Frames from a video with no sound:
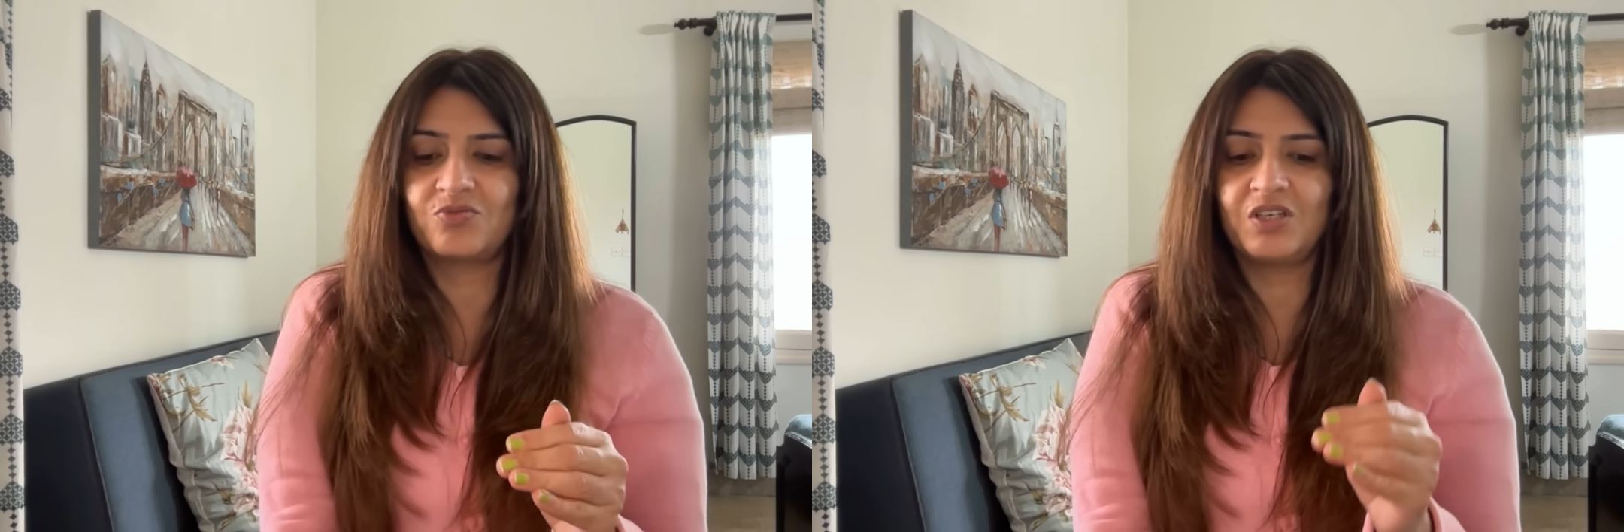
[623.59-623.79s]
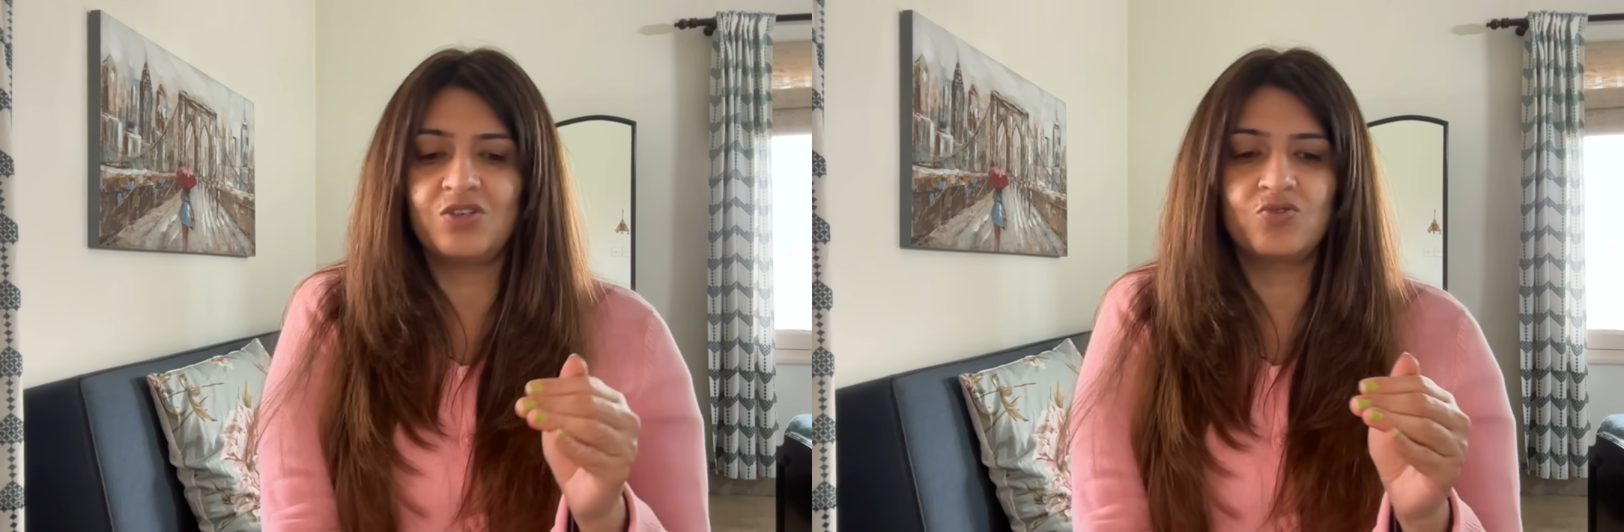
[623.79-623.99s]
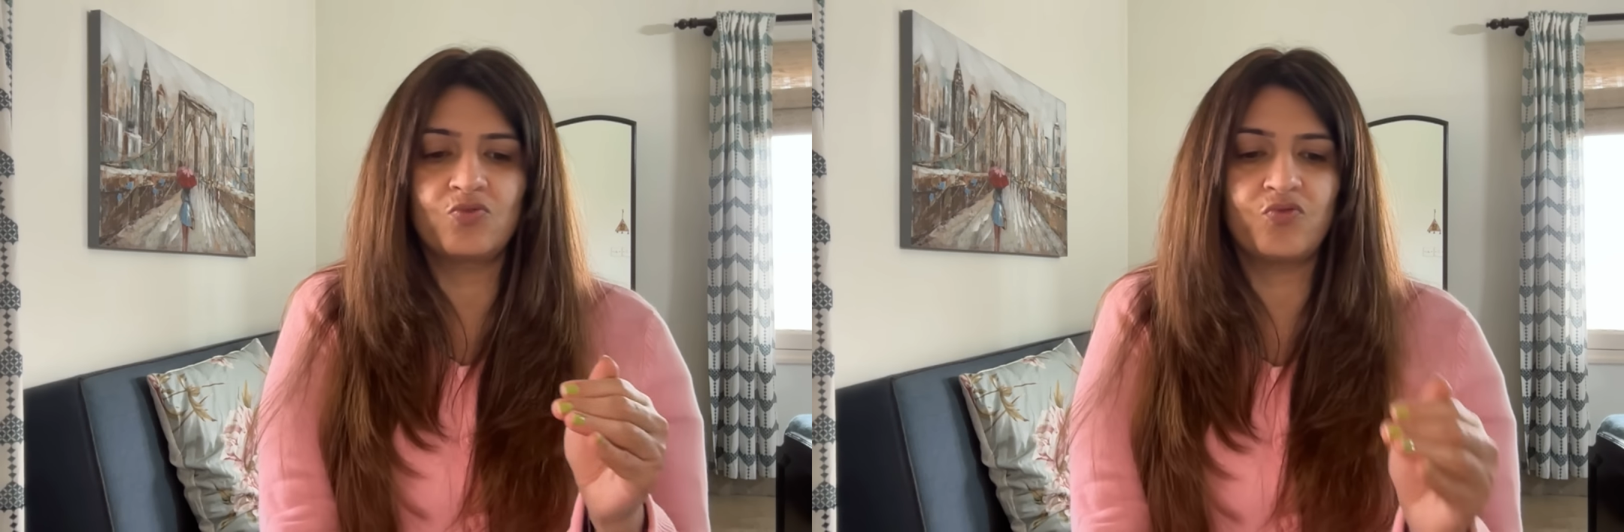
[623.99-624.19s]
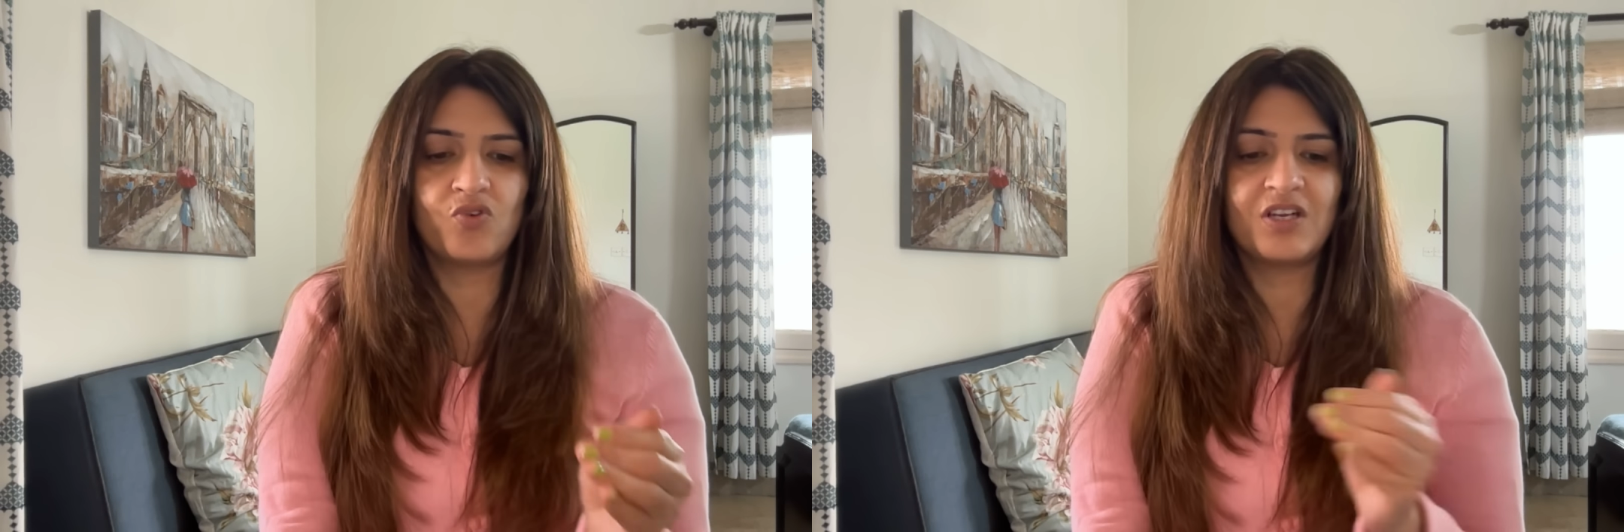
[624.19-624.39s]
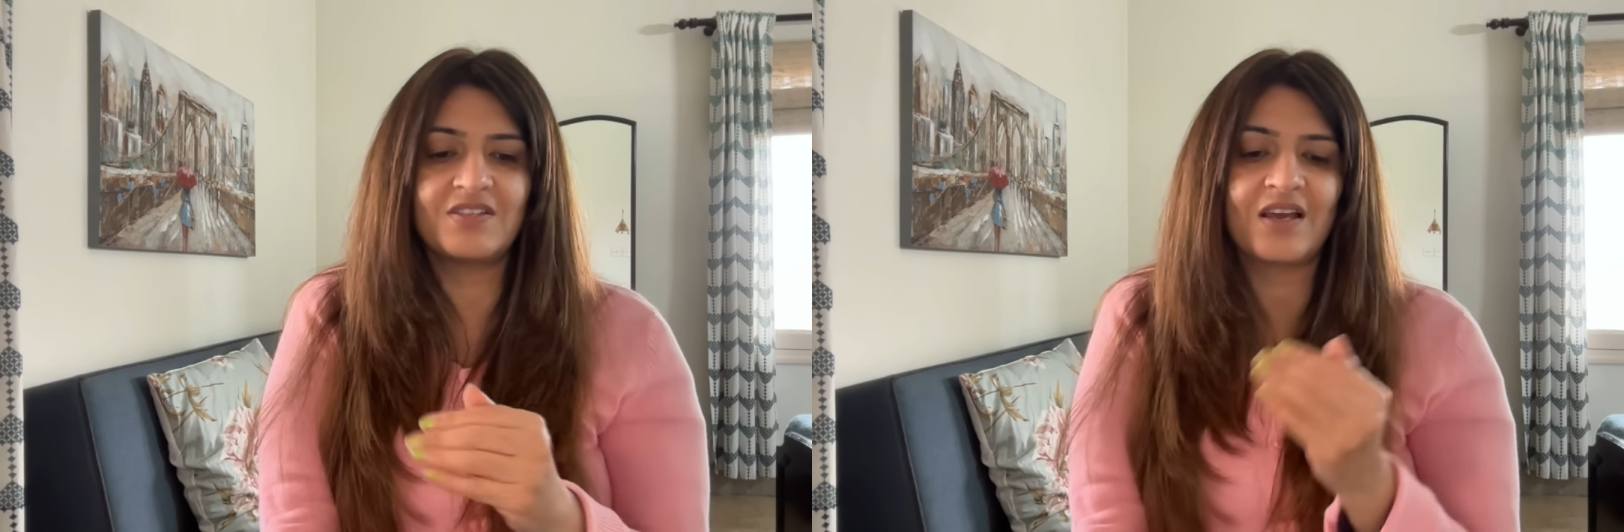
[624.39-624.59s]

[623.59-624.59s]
three to four days.